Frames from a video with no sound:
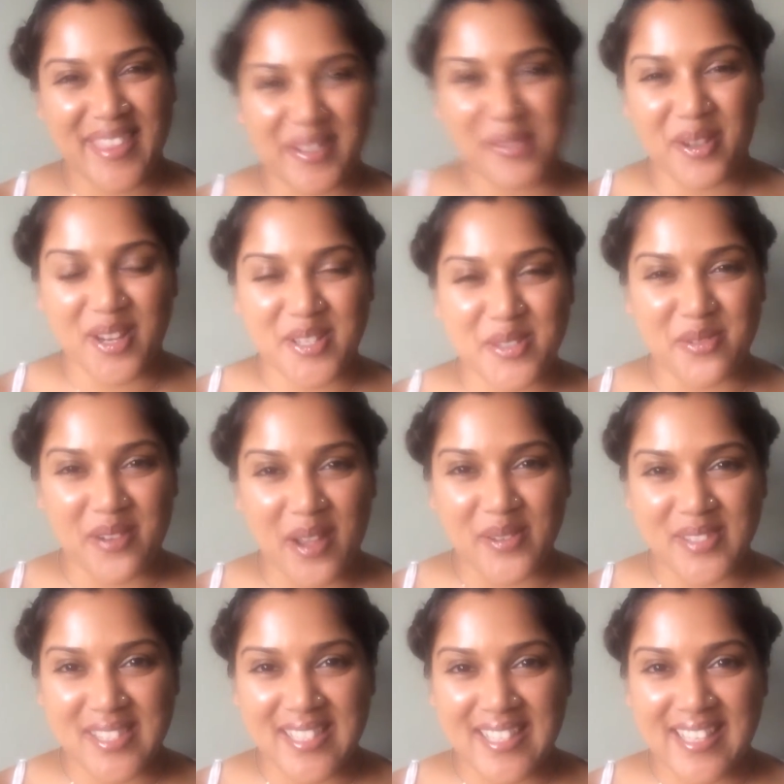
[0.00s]
Ronda
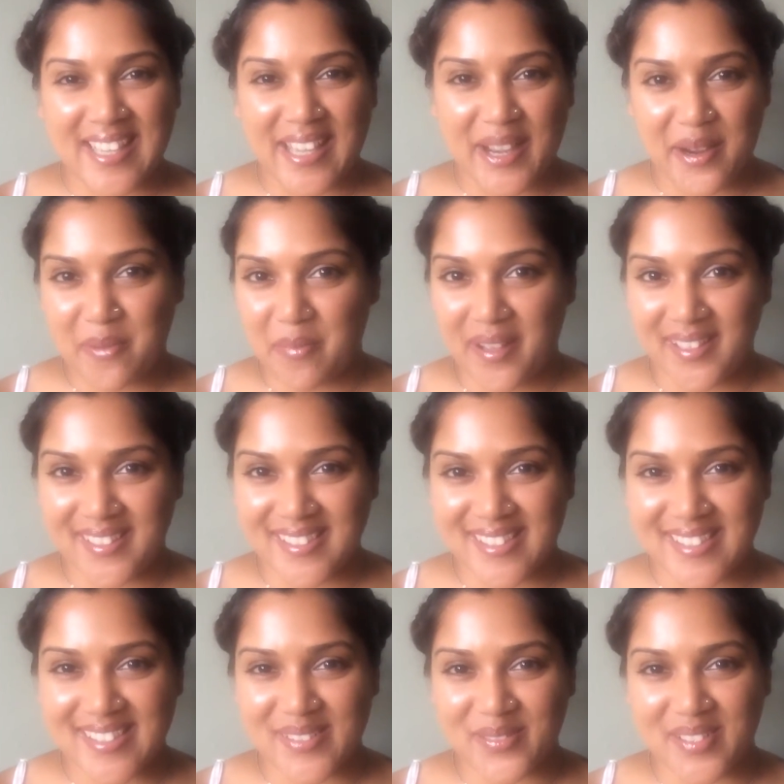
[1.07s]
Rousey hair
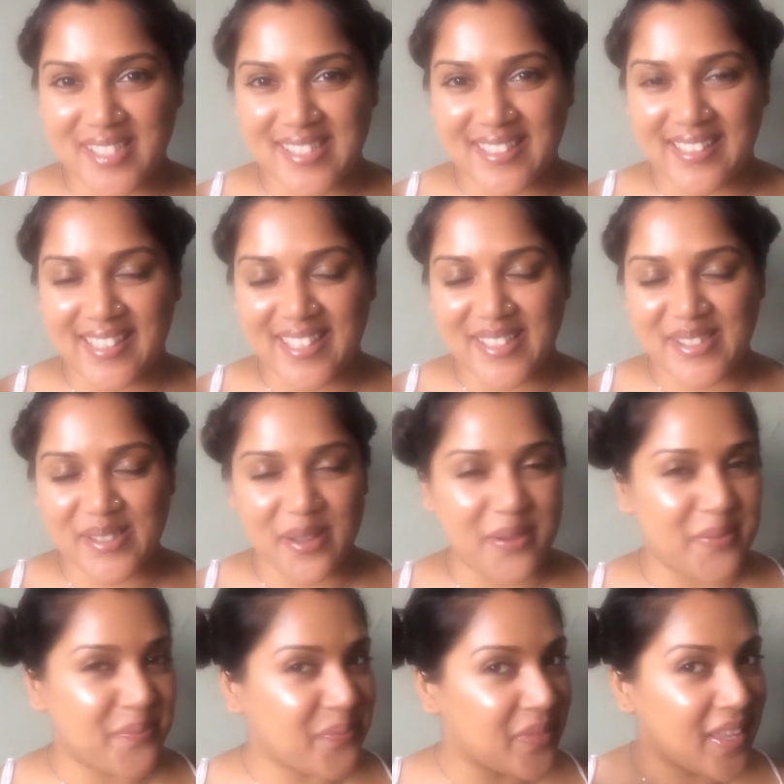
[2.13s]
buns recently,
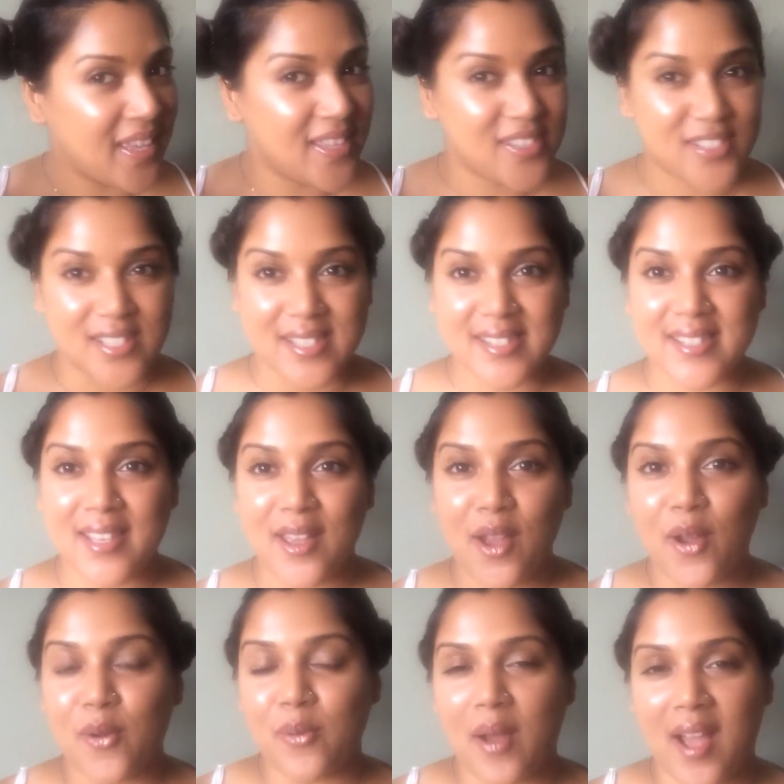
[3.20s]
so just
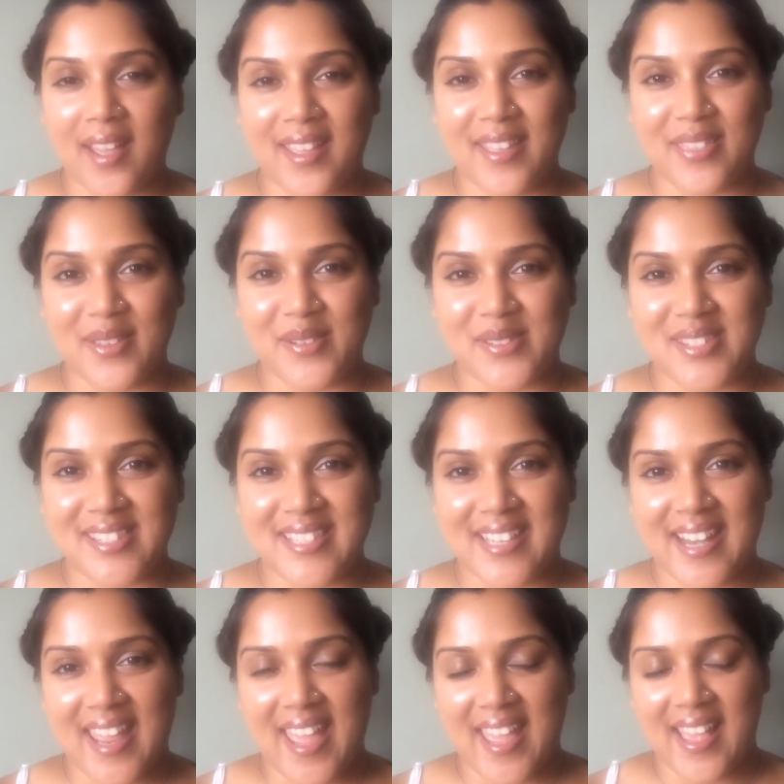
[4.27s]
rocking those
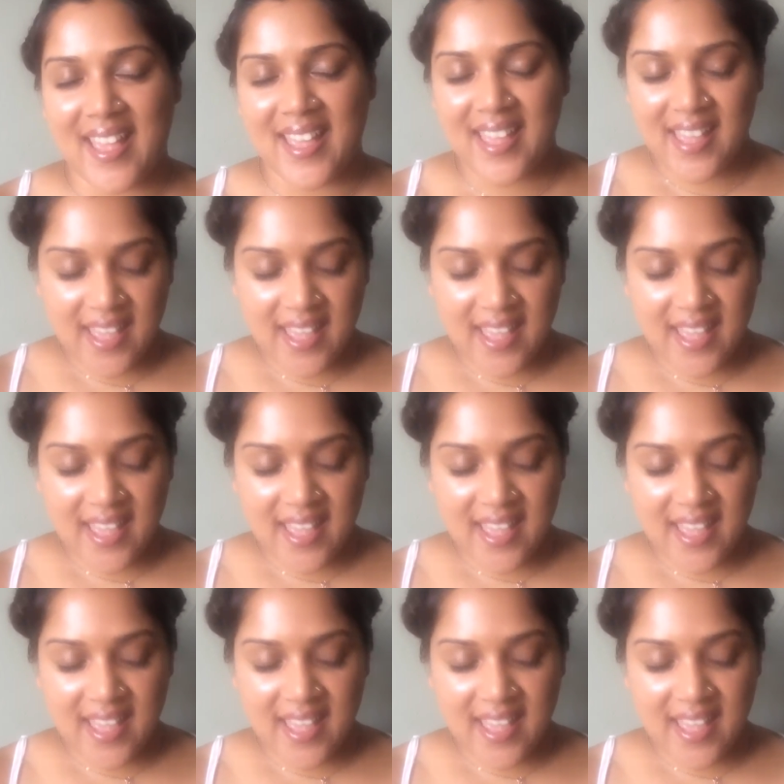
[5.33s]
today.